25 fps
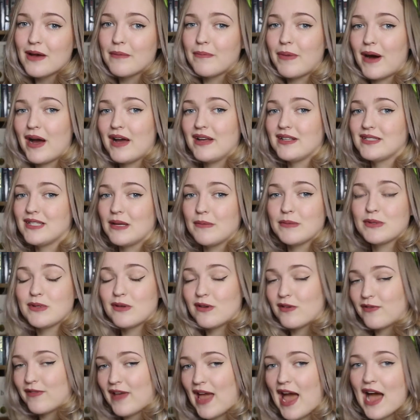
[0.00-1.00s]
by some
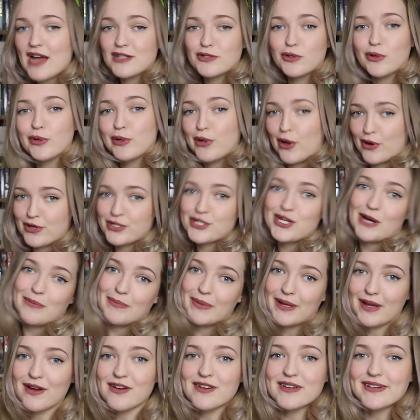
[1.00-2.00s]
sort of cat or ghost
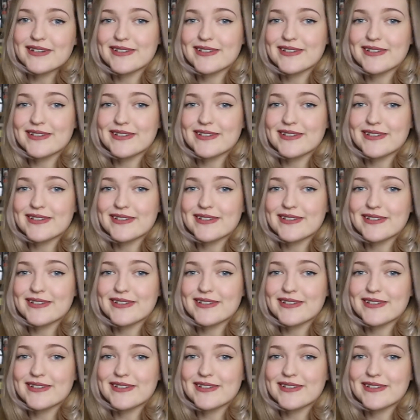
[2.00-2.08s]
jumping on